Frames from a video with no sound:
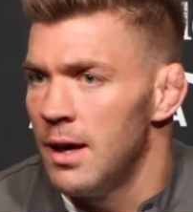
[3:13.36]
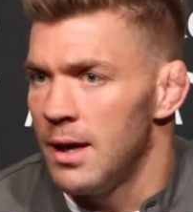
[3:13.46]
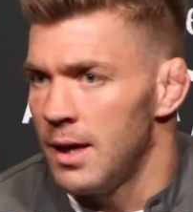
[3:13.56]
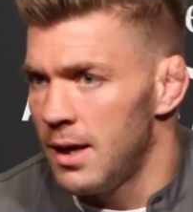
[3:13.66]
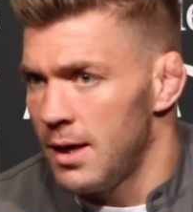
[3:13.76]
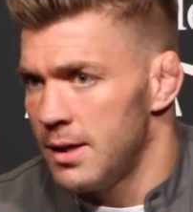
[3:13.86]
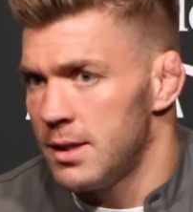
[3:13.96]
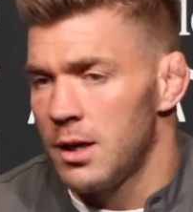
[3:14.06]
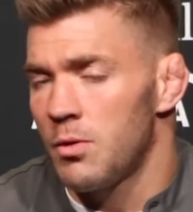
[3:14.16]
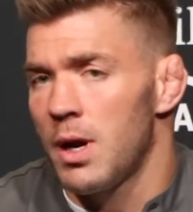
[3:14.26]
He is
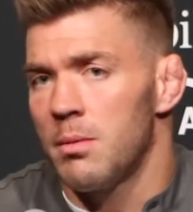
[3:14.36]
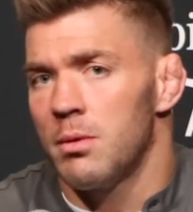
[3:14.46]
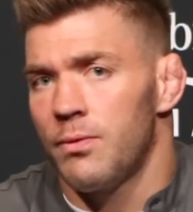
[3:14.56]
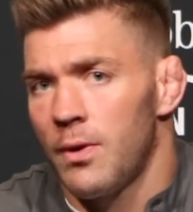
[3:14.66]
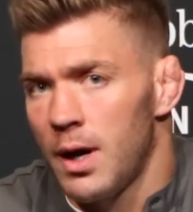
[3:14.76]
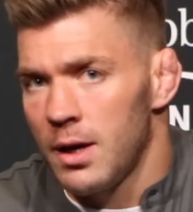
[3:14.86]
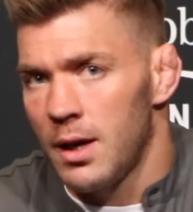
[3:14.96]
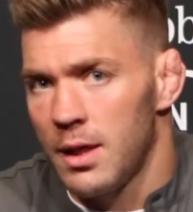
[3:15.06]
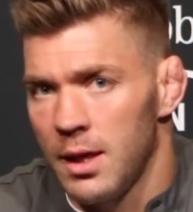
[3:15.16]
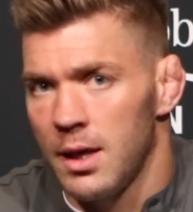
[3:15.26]
an incredible fighter.
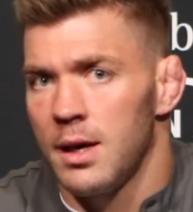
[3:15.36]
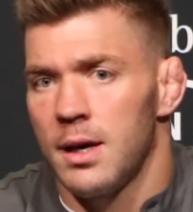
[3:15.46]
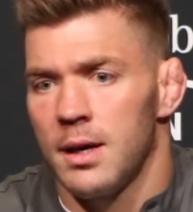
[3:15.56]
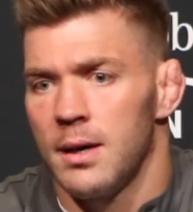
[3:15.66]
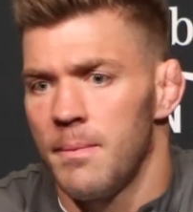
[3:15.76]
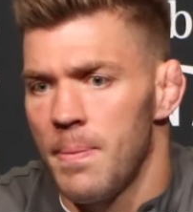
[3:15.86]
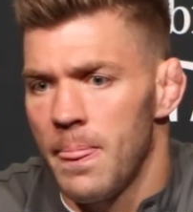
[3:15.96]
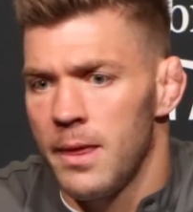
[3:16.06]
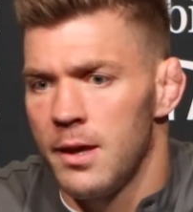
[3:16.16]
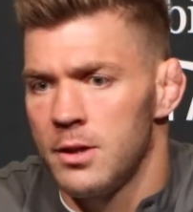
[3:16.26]
I think
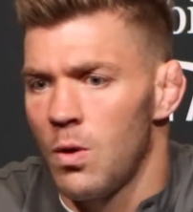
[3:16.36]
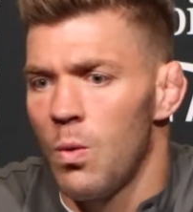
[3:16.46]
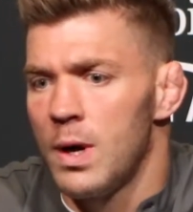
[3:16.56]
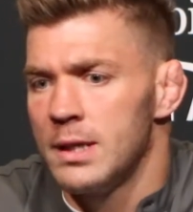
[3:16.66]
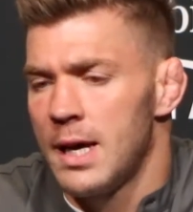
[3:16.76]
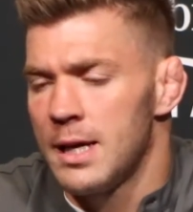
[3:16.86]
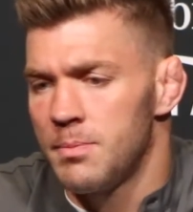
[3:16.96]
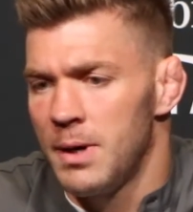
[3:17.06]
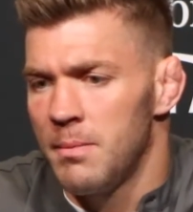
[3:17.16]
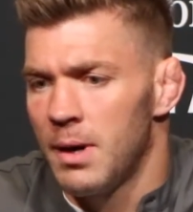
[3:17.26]
he's always has
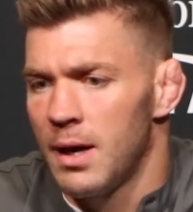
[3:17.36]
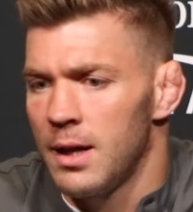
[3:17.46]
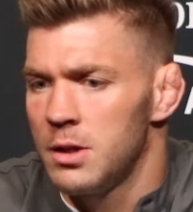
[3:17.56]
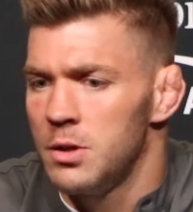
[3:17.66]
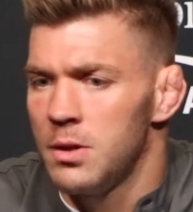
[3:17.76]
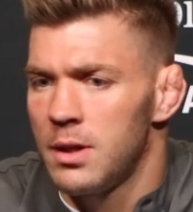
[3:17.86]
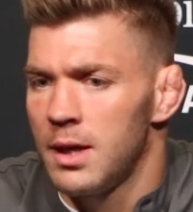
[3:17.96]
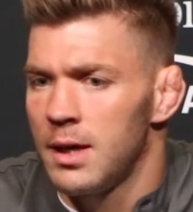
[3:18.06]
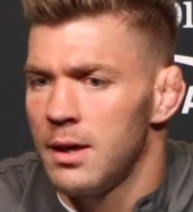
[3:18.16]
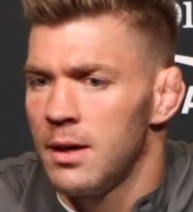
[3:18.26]
been, but I do
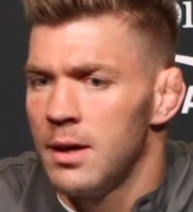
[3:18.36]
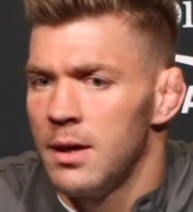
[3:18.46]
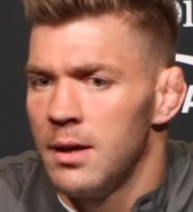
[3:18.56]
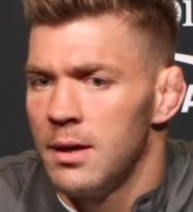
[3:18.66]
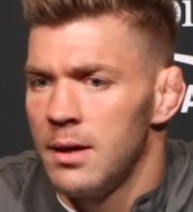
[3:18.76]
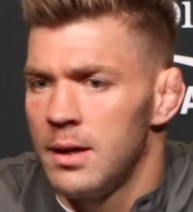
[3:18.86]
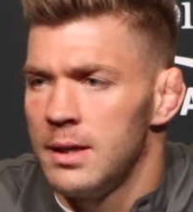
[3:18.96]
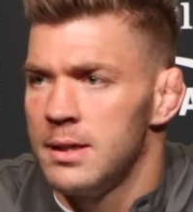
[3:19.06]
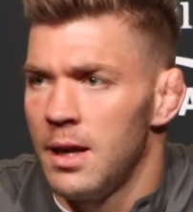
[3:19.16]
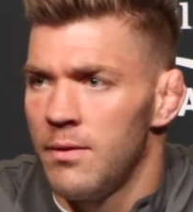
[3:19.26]
think
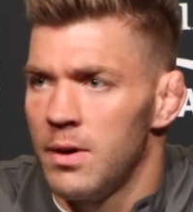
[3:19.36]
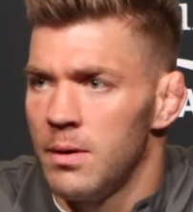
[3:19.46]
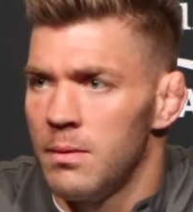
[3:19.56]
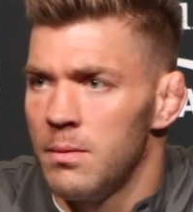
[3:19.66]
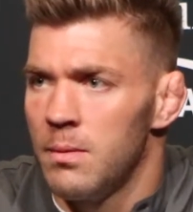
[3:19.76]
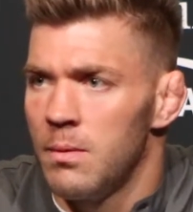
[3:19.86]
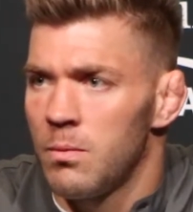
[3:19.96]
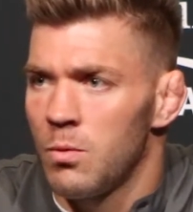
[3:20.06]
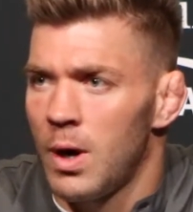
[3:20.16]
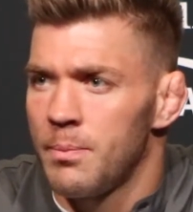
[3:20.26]
he's never
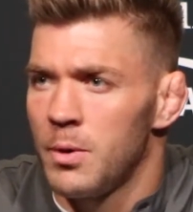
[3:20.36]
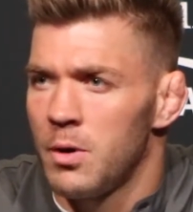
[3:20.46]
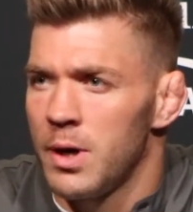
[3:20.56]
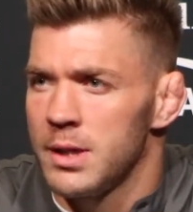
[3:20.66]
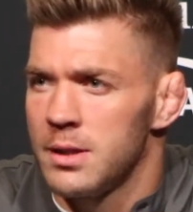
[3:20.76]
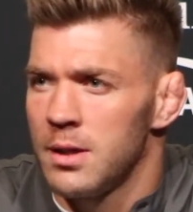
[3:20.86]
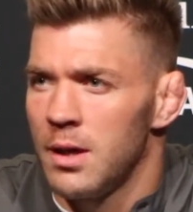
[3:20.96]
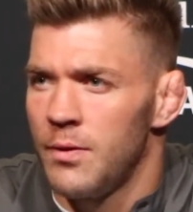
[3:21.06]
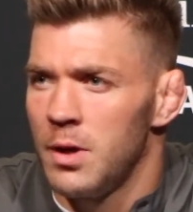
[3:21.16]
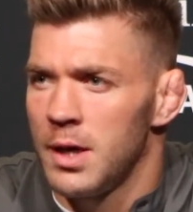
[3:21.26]
quite progressed.
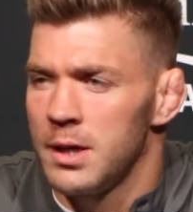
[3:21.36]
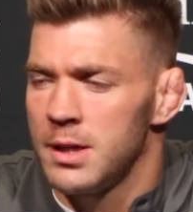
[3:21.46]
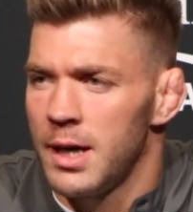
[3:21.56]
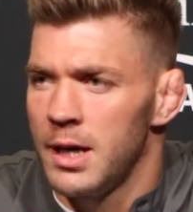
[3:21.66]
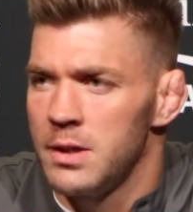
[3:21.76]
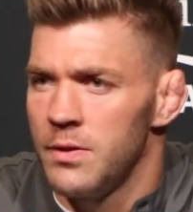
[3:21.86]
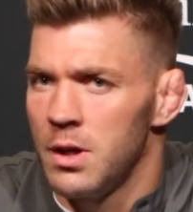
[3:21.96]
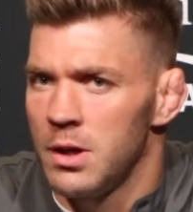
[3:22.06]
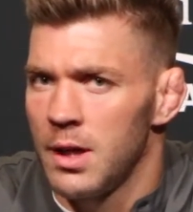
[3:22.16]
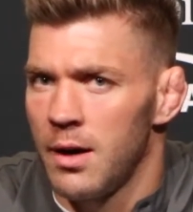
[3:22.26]
If you look at his age, if you
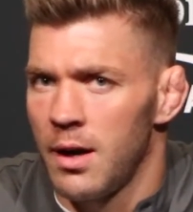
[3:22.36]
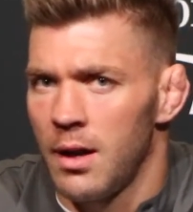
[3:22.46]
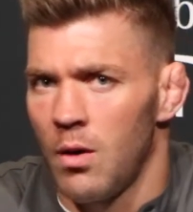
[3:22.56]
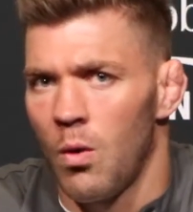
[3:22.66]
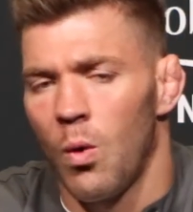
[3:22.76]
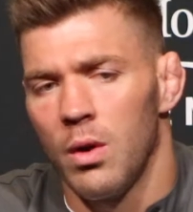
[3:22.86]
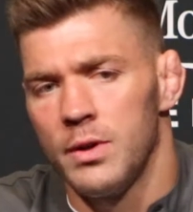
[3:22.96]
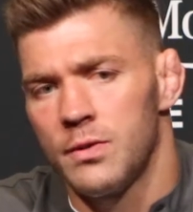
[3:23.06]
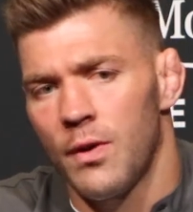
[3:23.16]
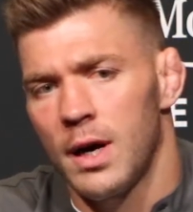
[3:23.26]
look at all of
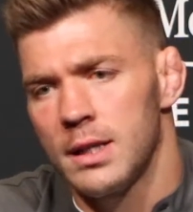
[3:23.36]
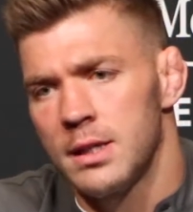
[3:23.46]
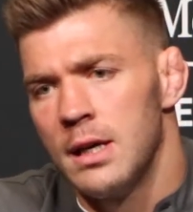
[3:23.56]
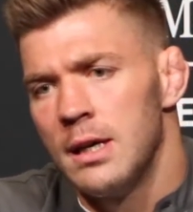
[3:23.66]
his fights,